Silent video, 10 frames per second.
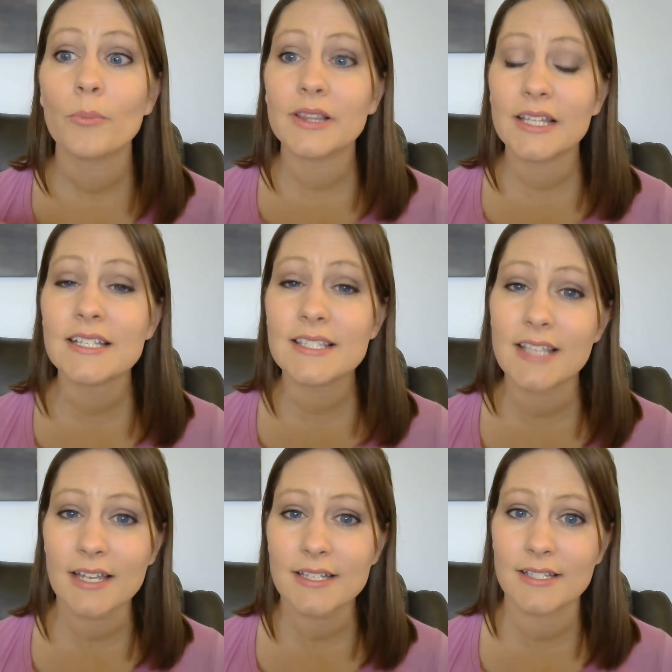Please
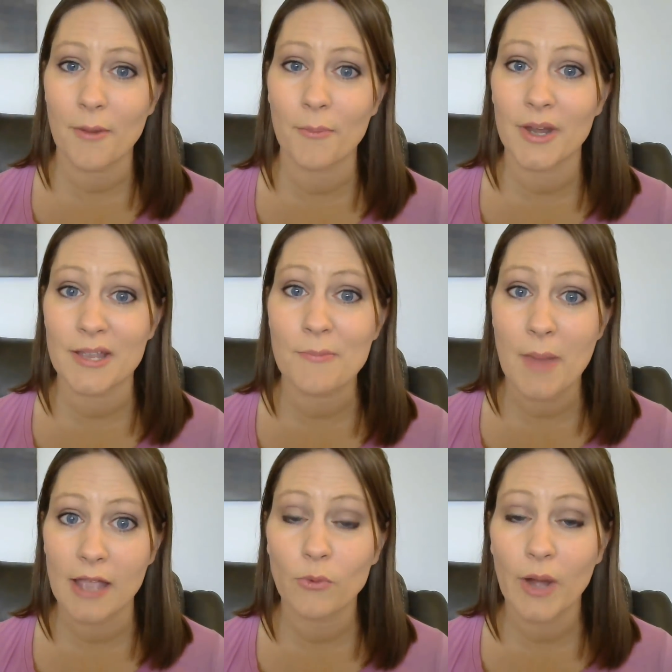send somebody
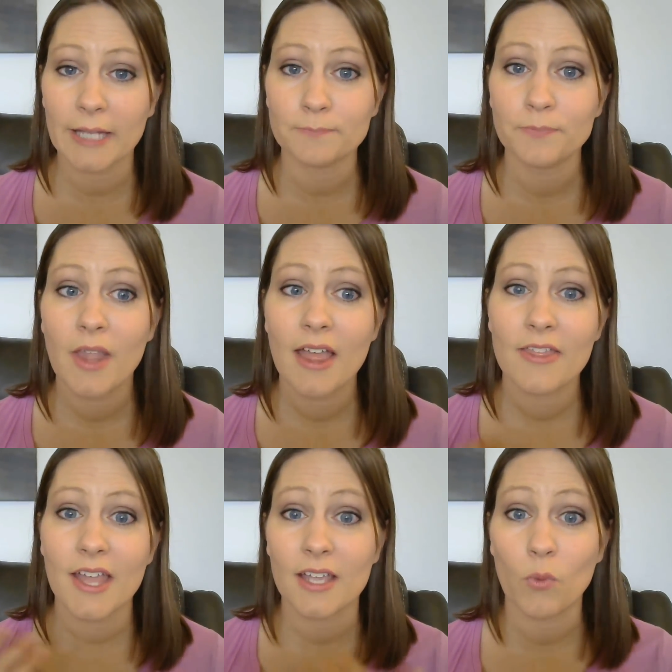my way
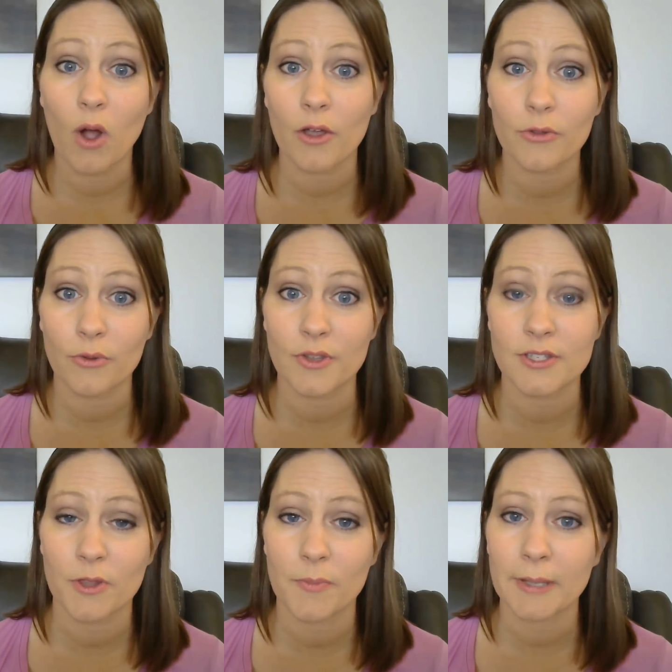that can walk through
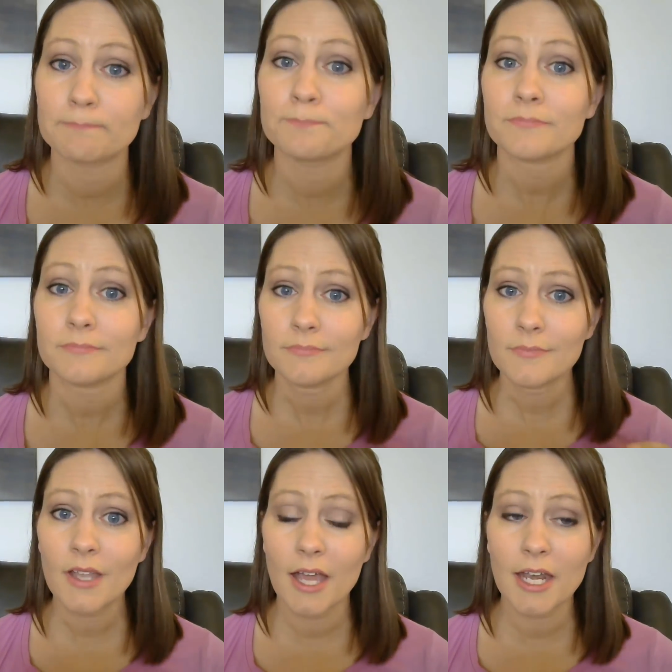this with me.
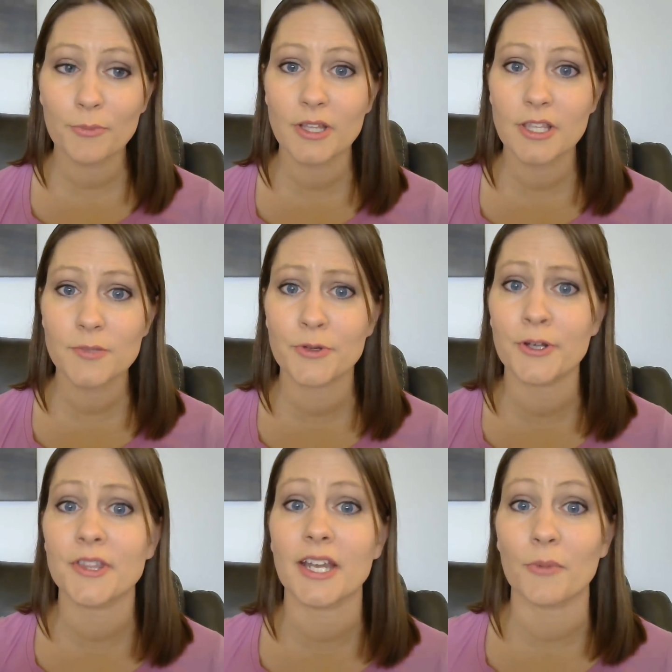And I prayed this prayer
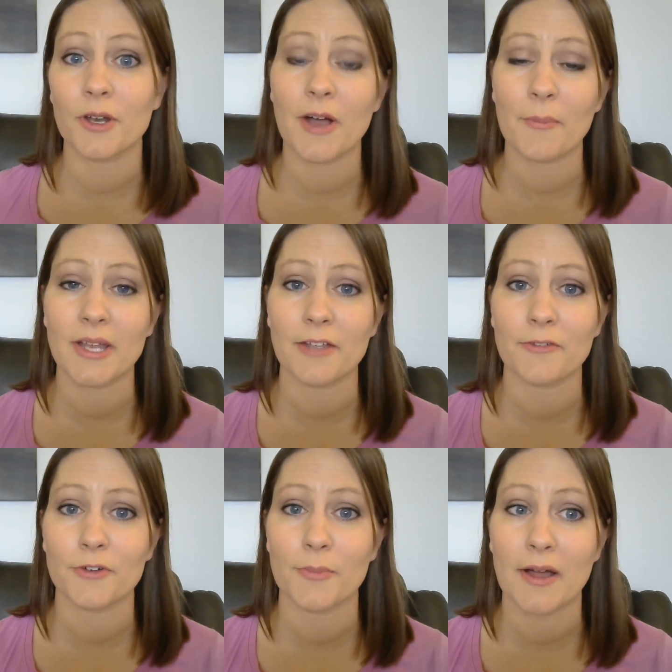and then I went about my day
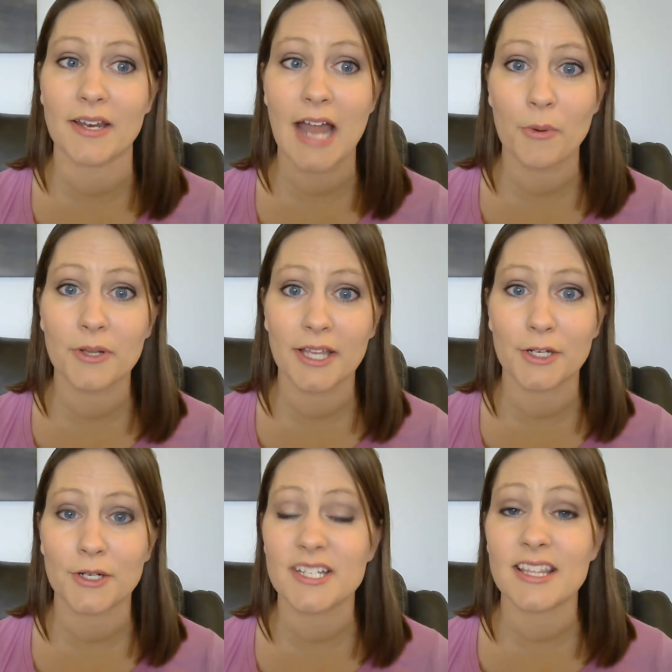for about an hour
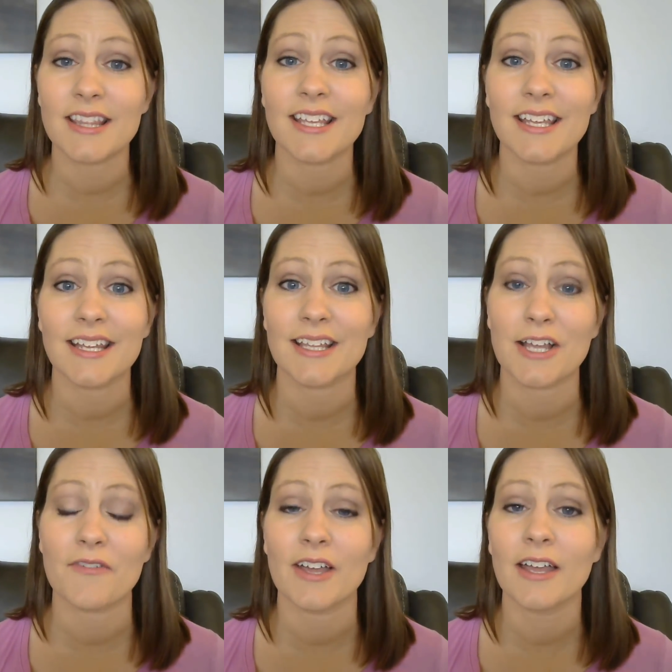later and didn't think
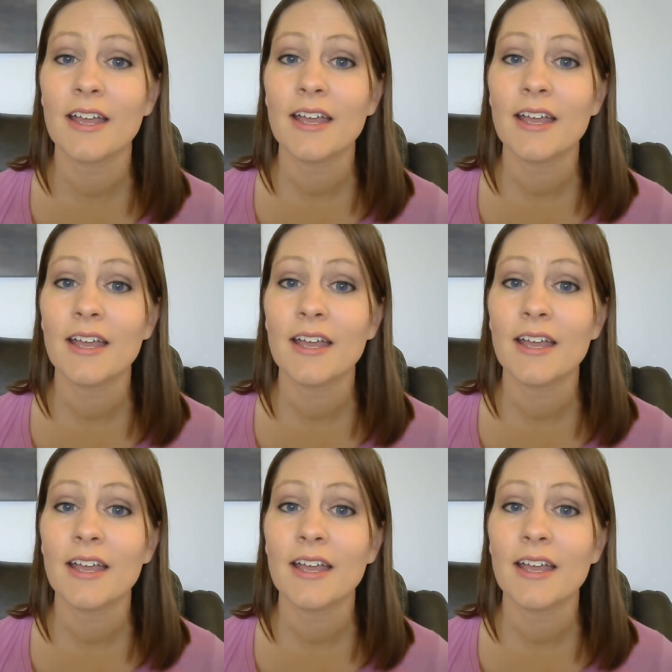anything of it.